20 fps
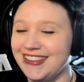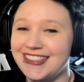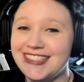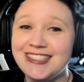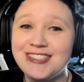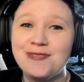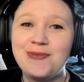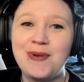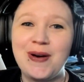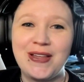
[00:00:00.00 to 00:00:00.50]

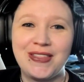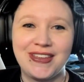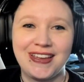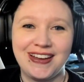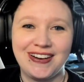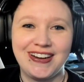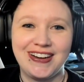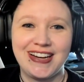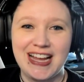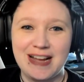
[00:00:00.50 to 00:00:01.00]
this
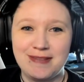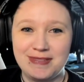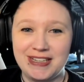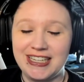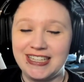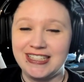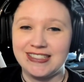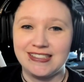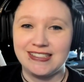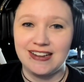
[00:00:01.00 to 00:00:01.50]
apothecary
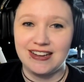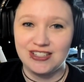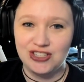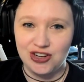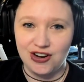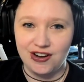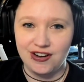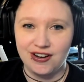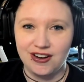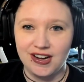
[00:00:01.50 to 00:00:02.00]
cabinet is not
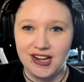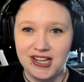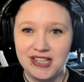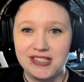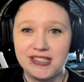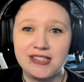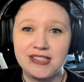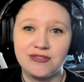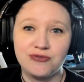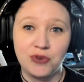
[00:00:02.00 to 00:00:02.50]
charted
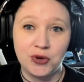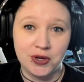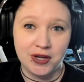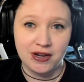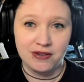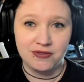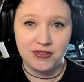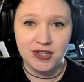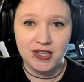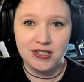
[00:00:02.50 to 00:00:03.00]
as full
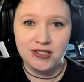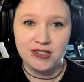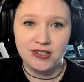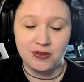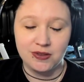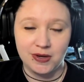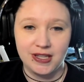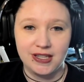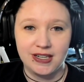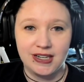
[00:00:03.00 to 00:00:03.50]
coverage
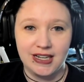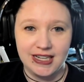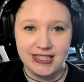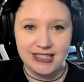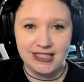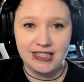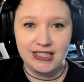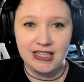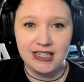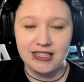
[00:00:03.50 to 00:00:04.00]
the way that I
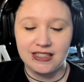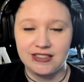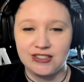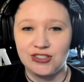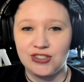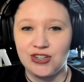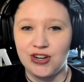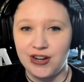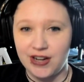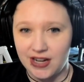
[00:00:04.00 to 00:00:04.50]
did it. It's
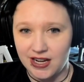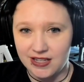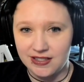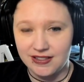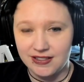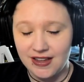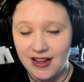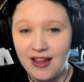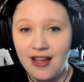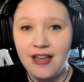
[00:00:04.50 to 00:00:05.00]
charted
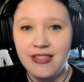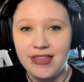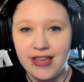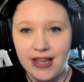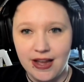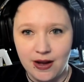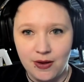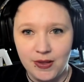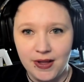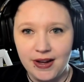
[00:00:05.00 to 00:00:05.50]
as the
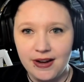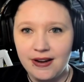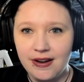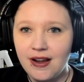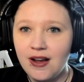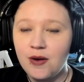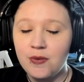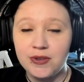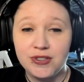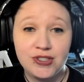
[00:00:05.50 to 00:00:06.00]
outline,
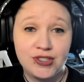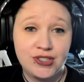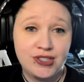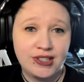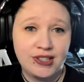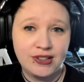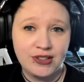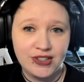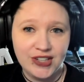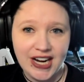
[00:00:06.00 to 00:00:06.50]
which is
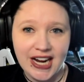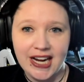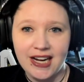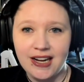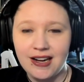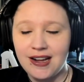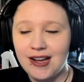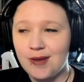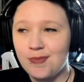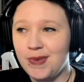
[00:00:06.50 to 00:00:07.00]
still
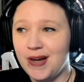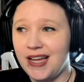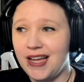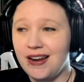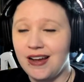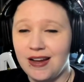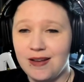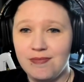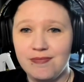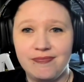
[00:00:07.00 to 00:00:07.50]
great, but
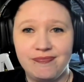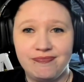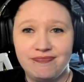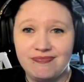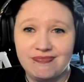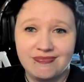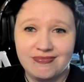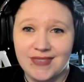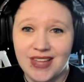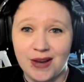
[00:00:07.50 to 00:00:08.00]
I'm
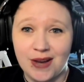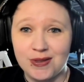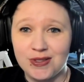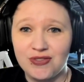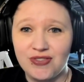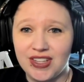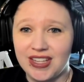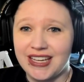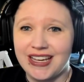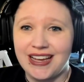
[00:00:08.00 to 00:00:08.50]
I was
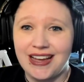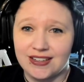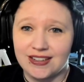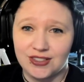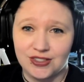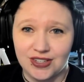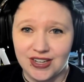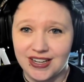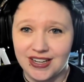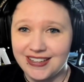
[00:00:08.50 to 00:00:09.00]
feeling
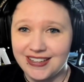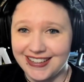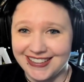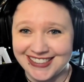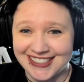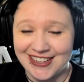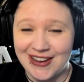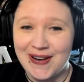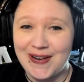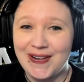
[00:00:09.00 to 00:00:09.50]
extra,
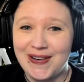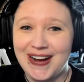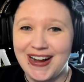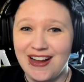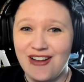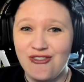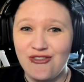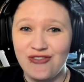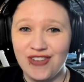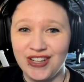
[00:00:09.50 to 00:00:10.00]
so
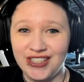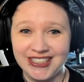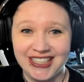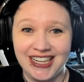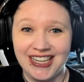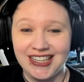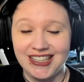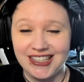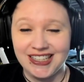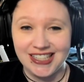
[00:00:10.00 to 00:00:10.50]
I filled
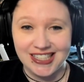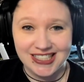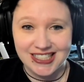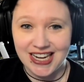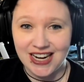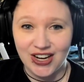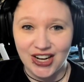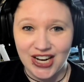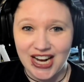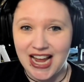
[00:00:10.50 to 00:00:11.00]
in the
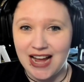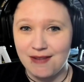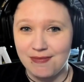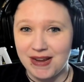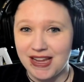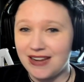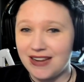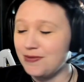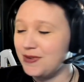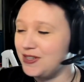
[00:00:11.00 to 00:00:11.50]
entire
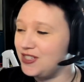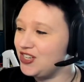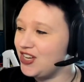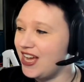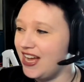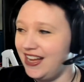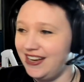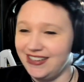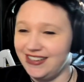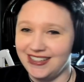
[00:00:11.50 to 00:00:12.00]
cabinet, which
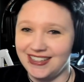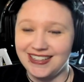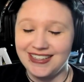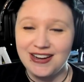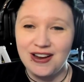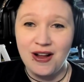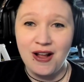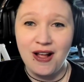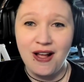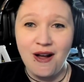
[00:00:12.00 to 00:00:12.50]
added
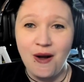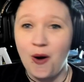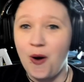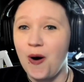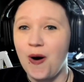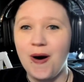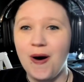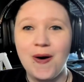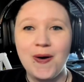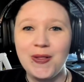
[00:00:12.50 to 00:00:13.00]
a
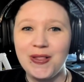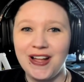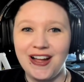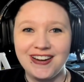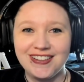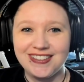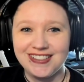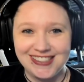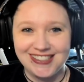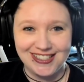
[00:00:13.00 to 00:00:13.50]
whole lot
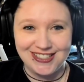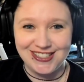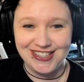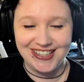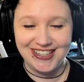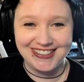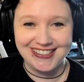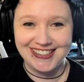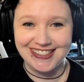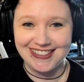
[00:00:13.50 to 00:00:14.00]
of
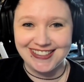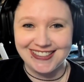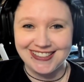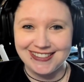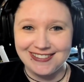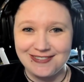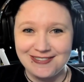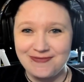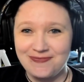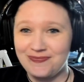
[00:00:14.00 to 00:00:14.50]
stitching to
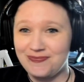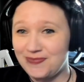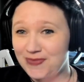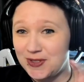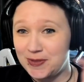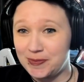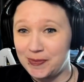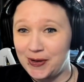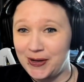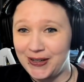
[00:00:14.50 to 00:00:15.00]
this
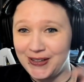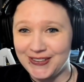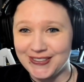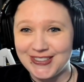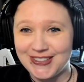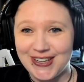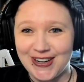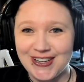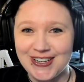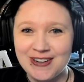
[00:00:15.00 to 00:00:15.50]
small
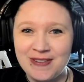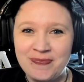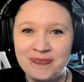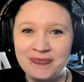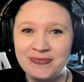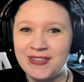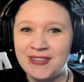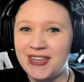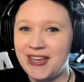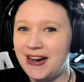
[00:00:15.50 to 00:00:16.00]
chart.
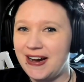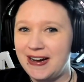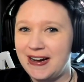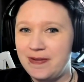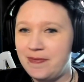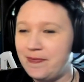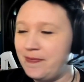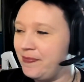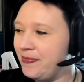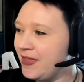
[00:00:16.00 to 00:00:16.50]

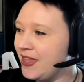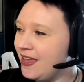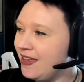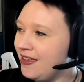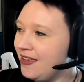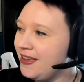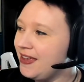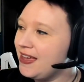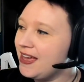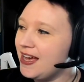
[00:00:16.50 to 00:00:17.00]
Um,
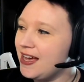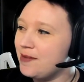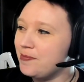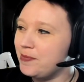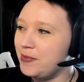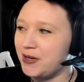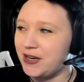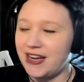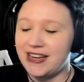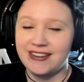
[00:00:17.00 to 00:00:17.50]

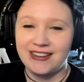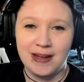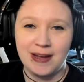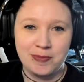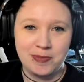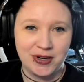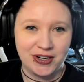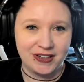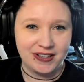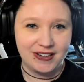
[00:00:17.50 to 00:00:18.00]
put a, I
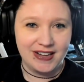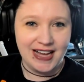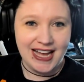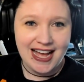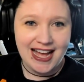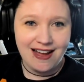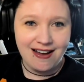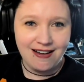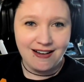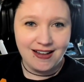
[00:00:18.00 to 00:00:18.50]
put a little
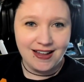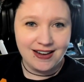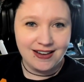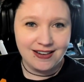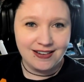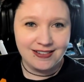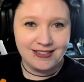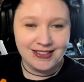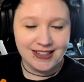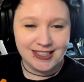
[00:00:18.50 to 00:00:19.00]
hat
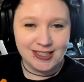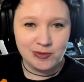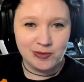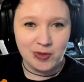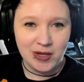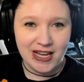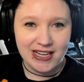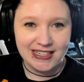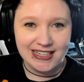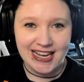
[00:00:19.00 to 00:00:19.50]
on this
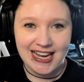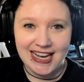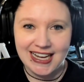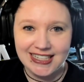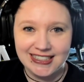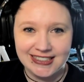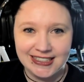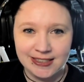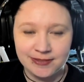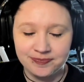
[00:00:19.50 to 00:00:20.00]
black
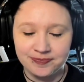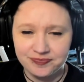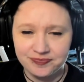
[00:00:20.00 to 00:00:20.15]
cat.